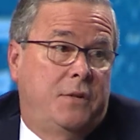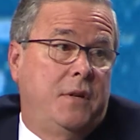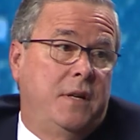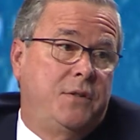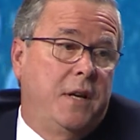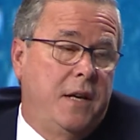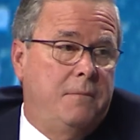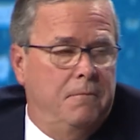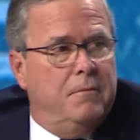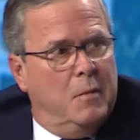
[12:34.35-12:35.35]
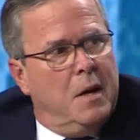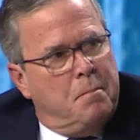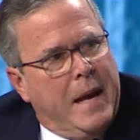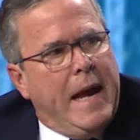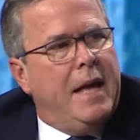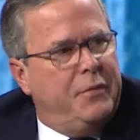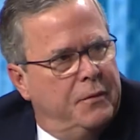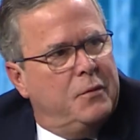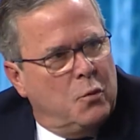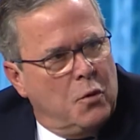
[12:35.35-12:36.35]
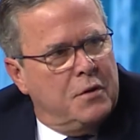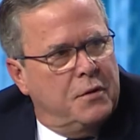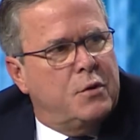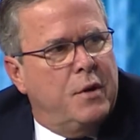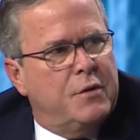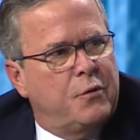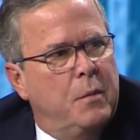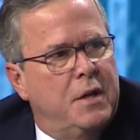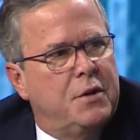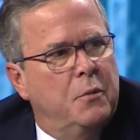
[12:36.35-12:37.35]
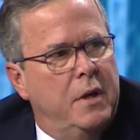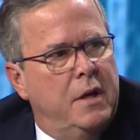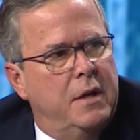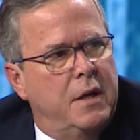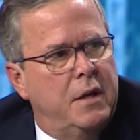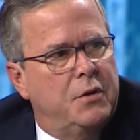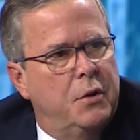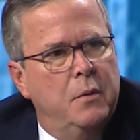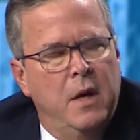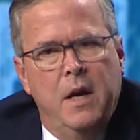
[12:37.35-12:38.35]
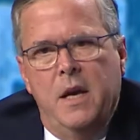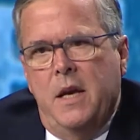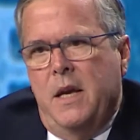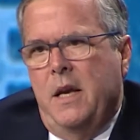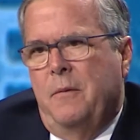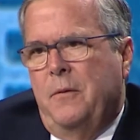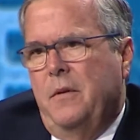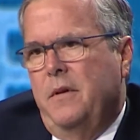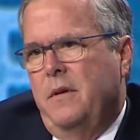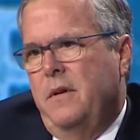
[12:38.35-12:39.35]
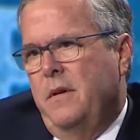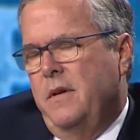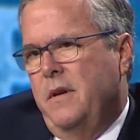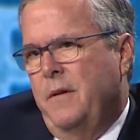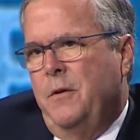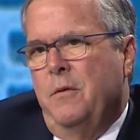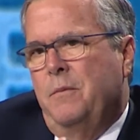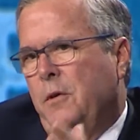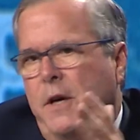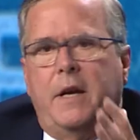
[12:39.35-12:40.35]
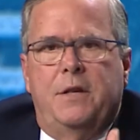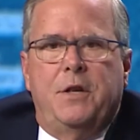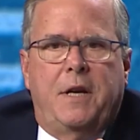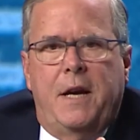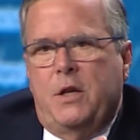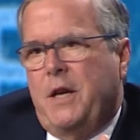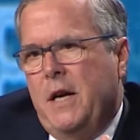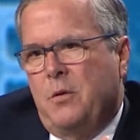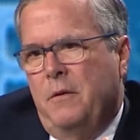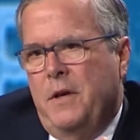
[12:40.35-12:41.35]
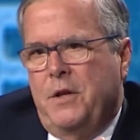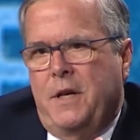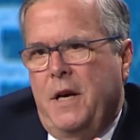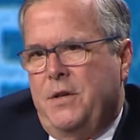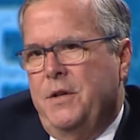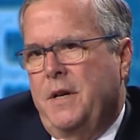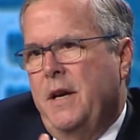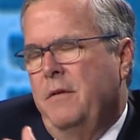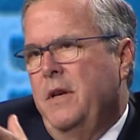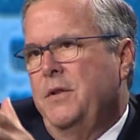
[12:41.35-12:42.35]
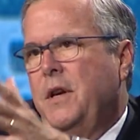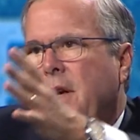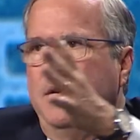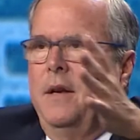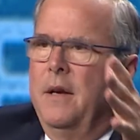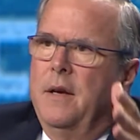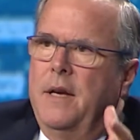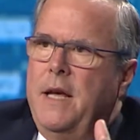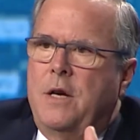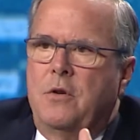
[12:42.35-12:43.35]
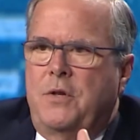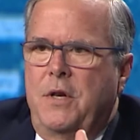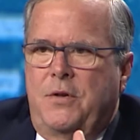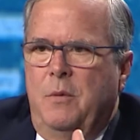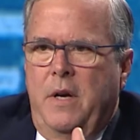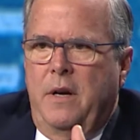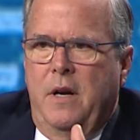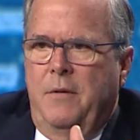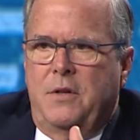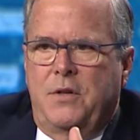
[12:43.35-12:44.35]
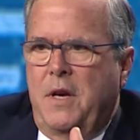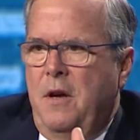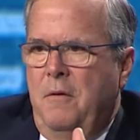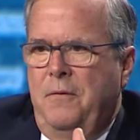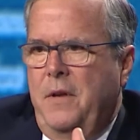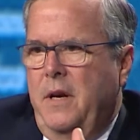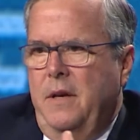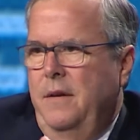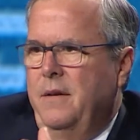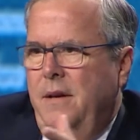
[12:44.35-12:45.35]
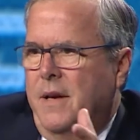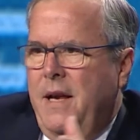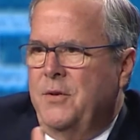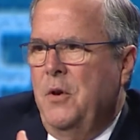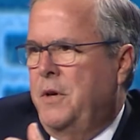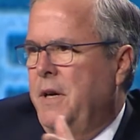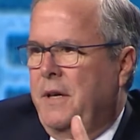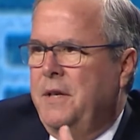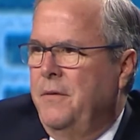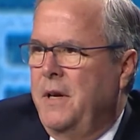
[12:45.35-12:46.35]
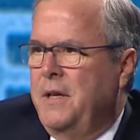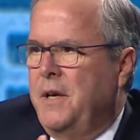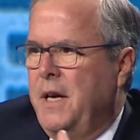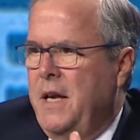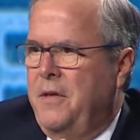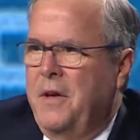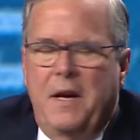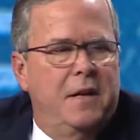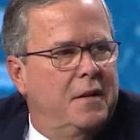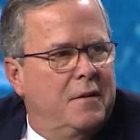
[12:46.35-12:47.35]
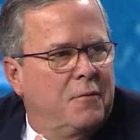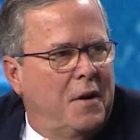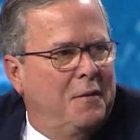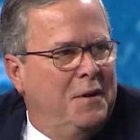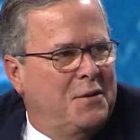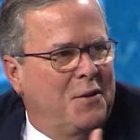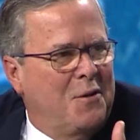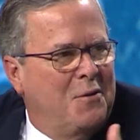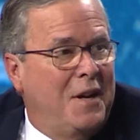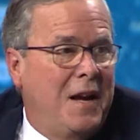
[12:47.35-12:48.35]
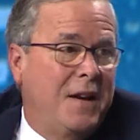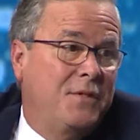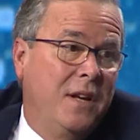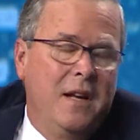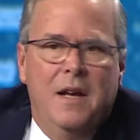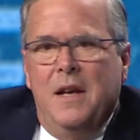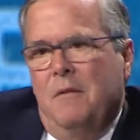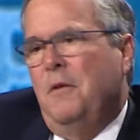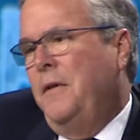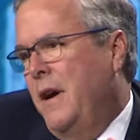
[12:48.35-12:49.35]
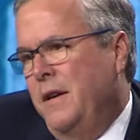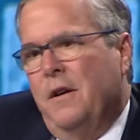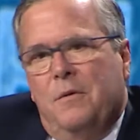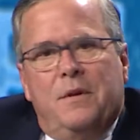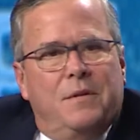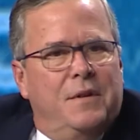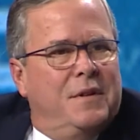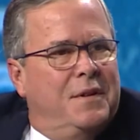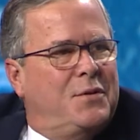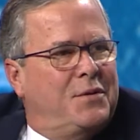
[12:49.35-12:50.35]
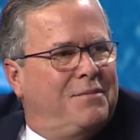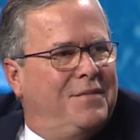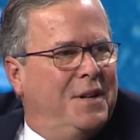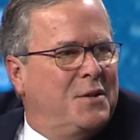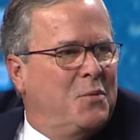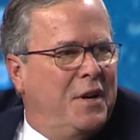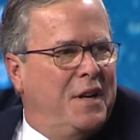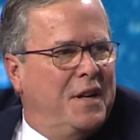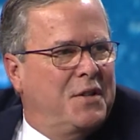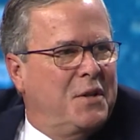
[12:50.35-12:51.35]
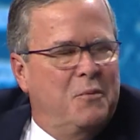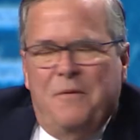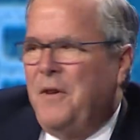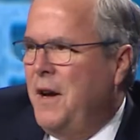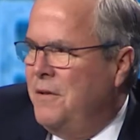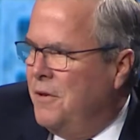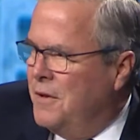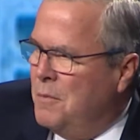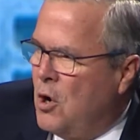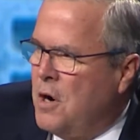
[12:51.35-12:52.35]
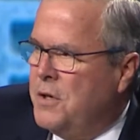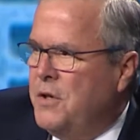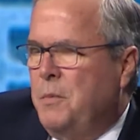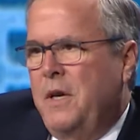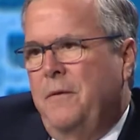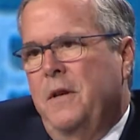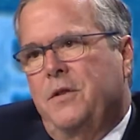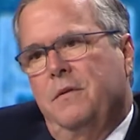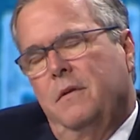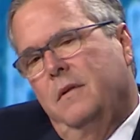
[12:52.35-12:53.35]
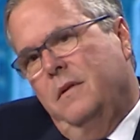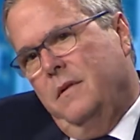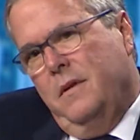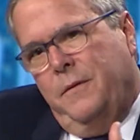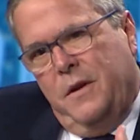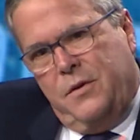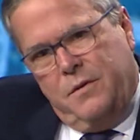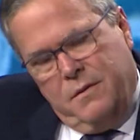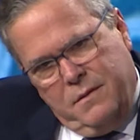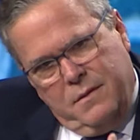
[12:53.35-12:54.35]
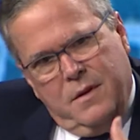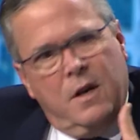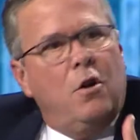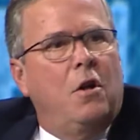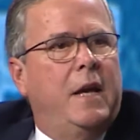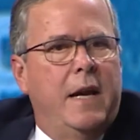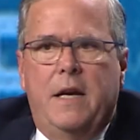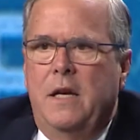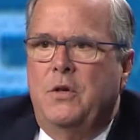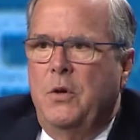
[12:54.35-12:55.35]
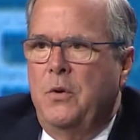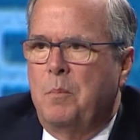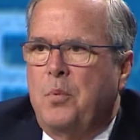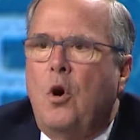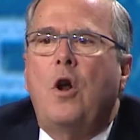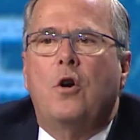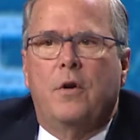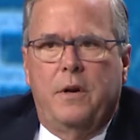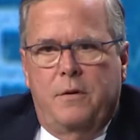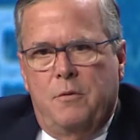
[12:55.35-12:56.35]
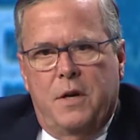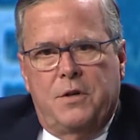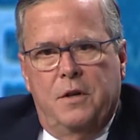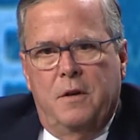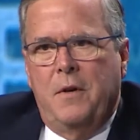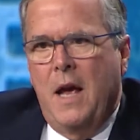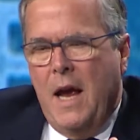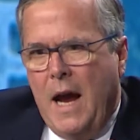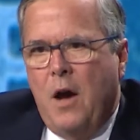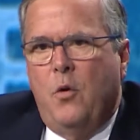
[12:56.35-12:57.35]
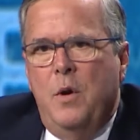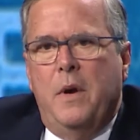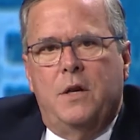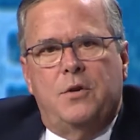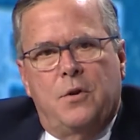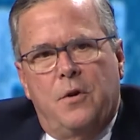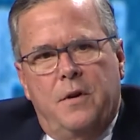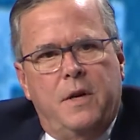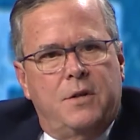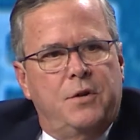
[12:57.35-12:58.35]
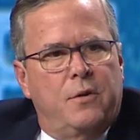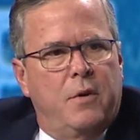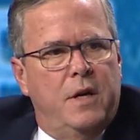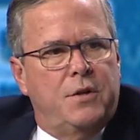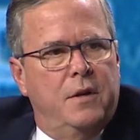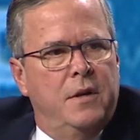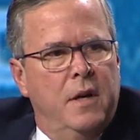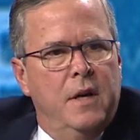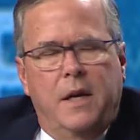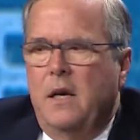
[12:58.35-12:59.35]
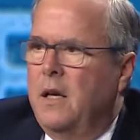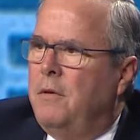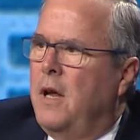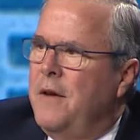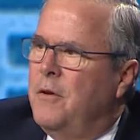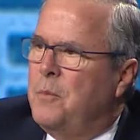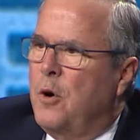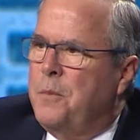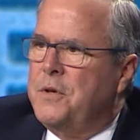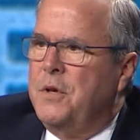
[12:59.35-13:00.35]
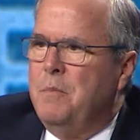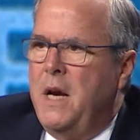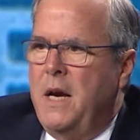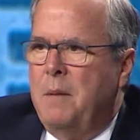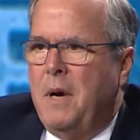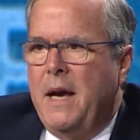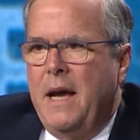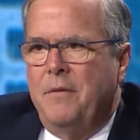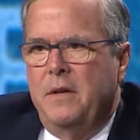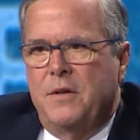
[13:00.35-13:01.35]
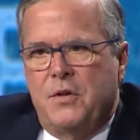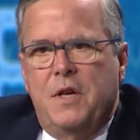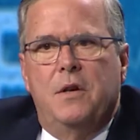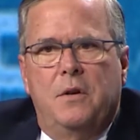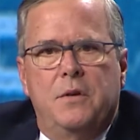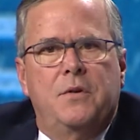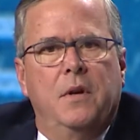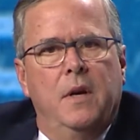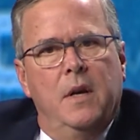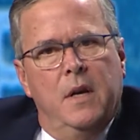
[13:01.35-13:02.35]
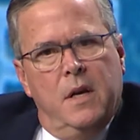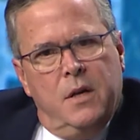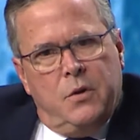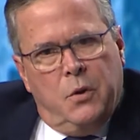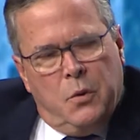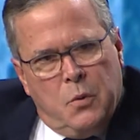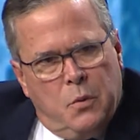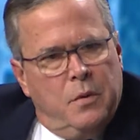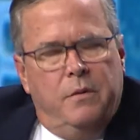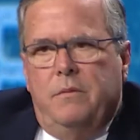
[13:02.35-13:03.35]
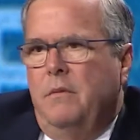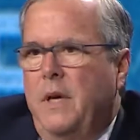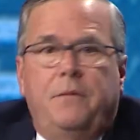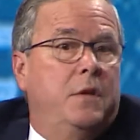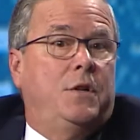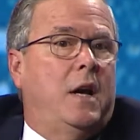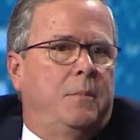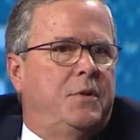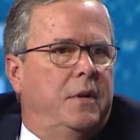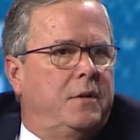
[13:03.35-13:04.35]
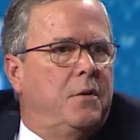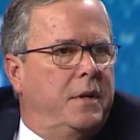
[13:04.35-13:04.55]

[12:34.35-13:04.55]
as a path towards the transformation we need to get to. If you look at K-12 education kind of as a ecosystem in and of itself, that it has no connectivity to anything of relevance in our own lives, well, fine, it is what it is, and we fight on the margins. But if it's inculcated into the broader question of how do we make sure the next generation can live a life of purpose and meaning by having the skills to get the jobs that don't